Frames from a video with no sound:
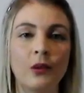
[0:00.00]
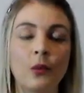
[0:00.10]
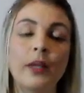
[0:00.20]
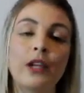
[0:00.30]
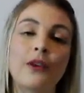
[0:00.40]

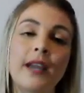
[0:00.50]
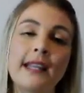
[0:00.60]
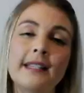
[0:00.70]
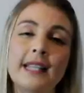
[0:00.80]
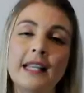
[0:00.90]
We
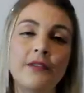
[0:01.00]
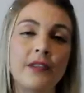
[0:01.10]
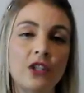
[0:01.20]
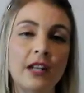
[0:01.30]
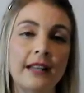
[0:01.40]
create
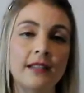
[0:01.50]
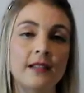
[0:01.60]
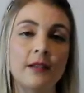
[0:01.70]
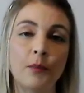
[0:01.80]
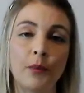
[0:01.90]

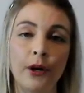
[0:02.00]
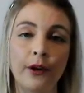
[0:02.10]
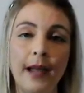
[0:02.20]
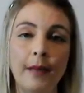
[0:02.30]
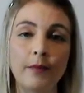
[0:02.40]
individualized
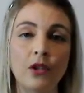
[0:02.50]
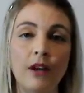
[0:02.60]
programs